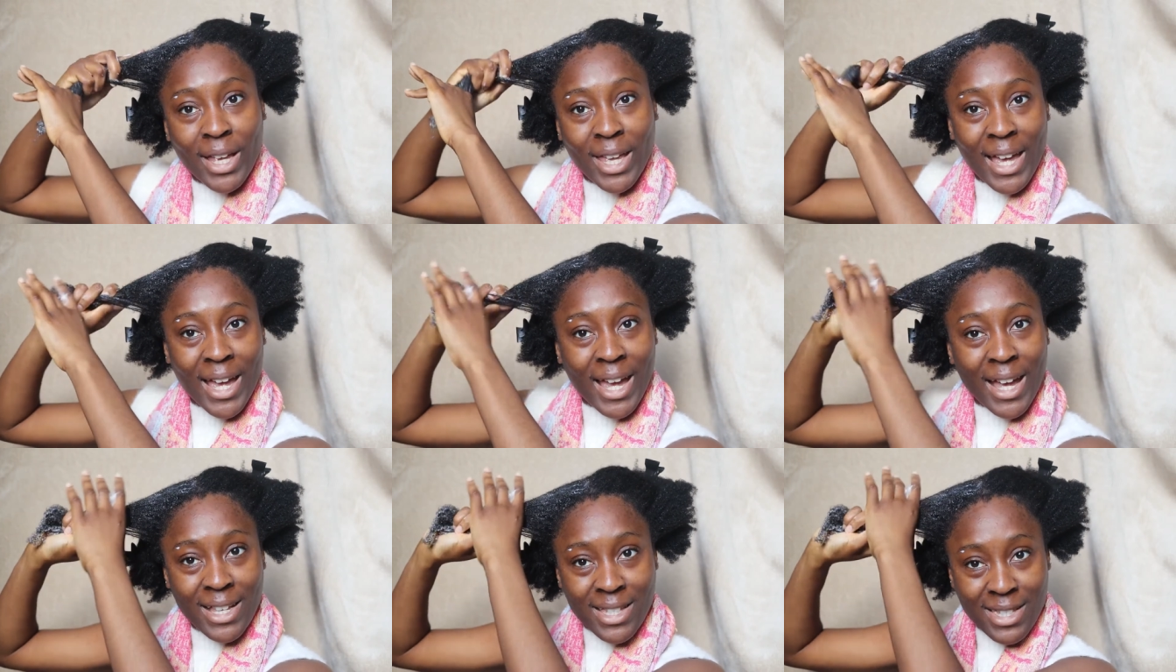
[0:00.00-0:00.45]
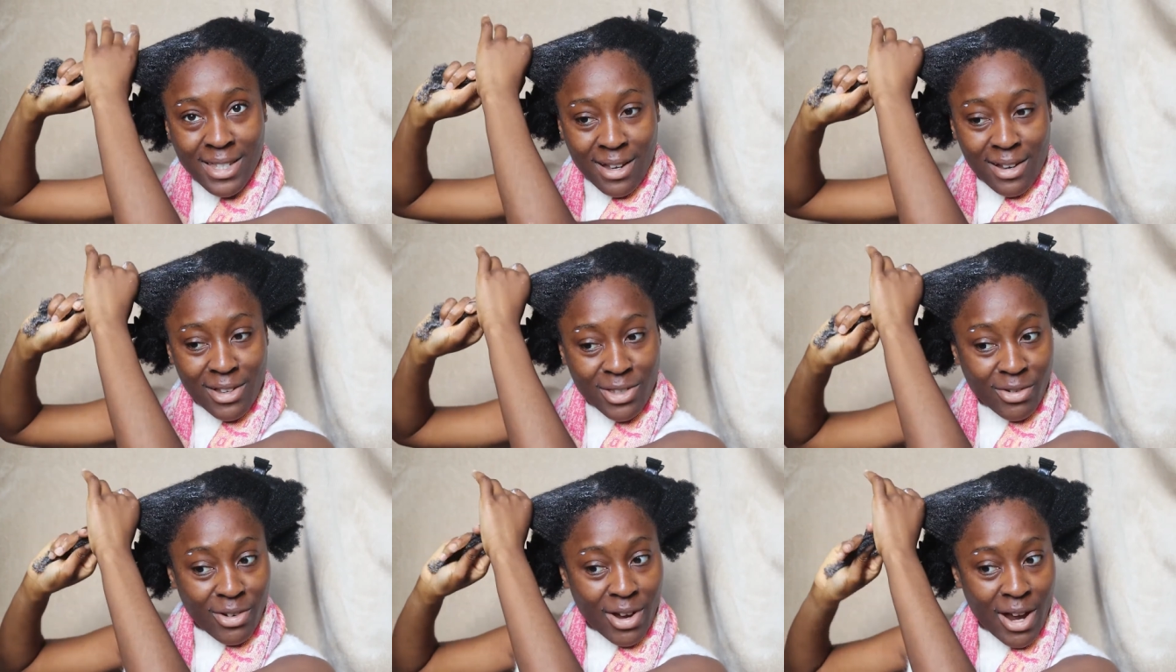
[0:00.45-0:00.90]
like a
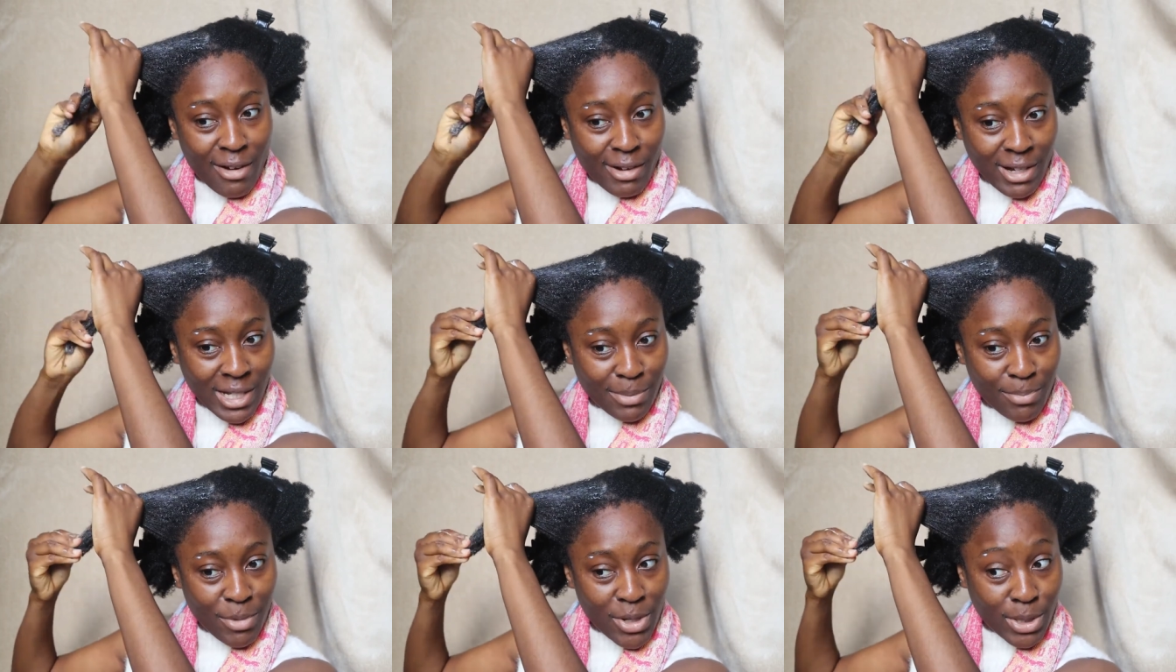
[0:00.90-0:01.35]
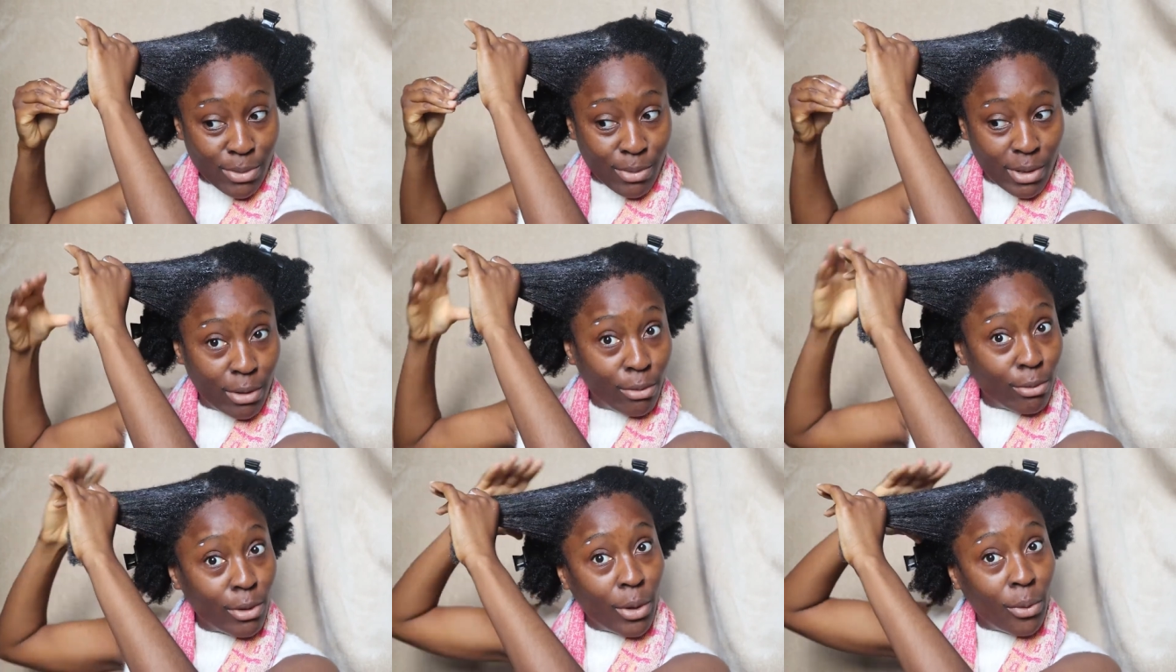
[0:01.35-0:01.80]
hairstylist or a hair expert, so
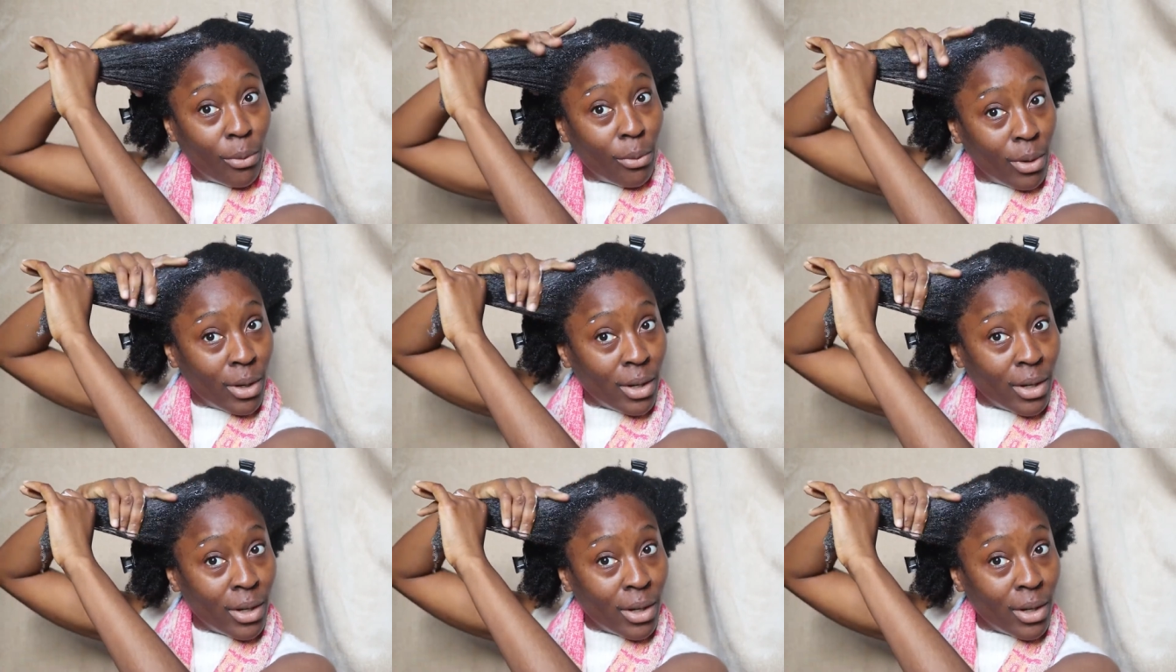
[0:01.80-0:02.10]
I don't know.